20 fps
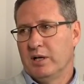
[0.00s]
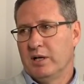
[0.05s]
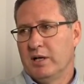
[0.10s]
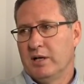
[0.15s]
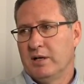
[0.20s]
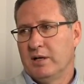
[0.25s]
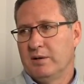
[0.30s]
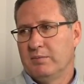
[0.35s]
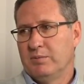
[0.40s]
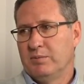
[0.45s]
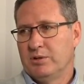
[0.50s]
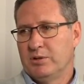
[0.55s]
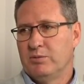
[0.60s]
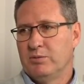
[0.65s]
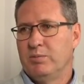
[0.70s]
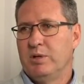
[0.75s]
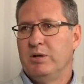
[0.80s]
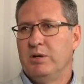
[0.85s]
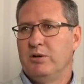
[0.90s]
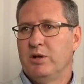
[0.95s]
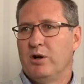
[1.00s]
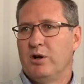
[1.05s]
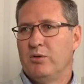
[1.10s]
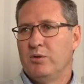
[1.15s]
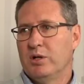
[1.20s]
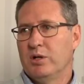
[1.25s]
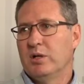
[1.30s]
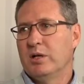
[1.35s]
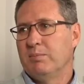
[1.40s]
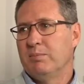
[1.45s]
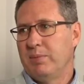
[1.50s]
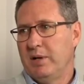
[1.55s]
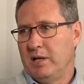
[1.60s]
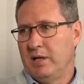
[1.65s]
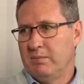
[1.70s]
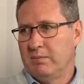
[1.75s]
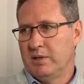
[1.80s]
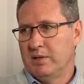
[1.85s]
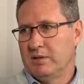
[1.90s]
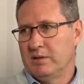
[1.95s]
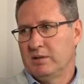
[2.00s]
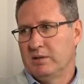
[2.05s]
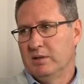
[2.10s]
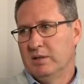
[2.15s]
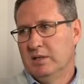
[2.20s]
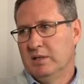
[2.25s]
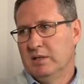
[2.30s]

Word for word: uh, should be no real impediment